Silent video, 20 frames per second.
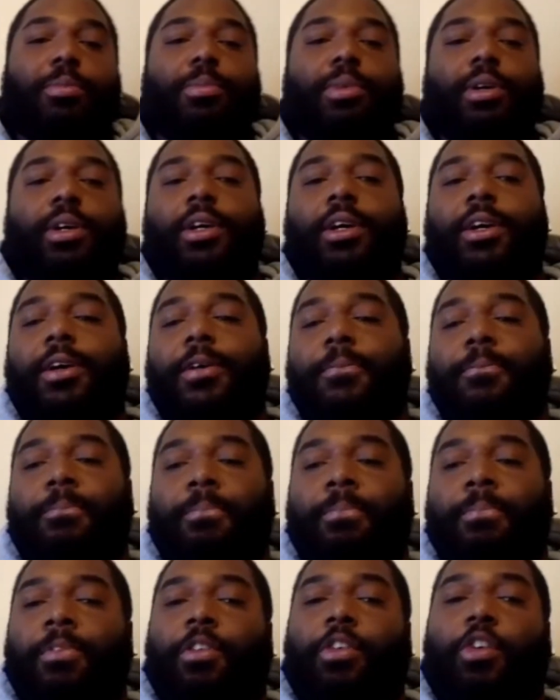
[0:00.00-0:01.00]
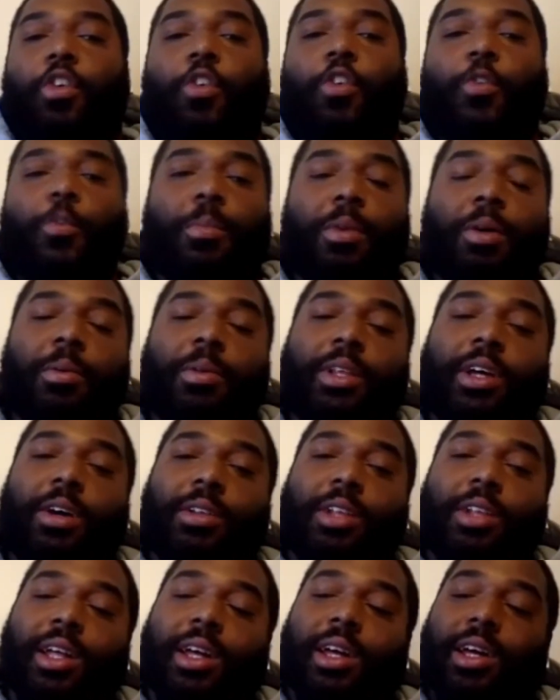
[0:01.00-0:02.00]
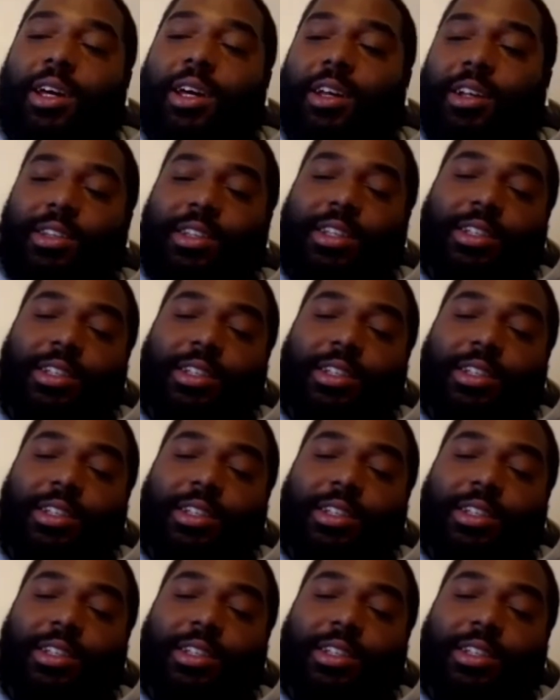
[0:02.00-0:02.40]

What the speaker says: But remember down the line,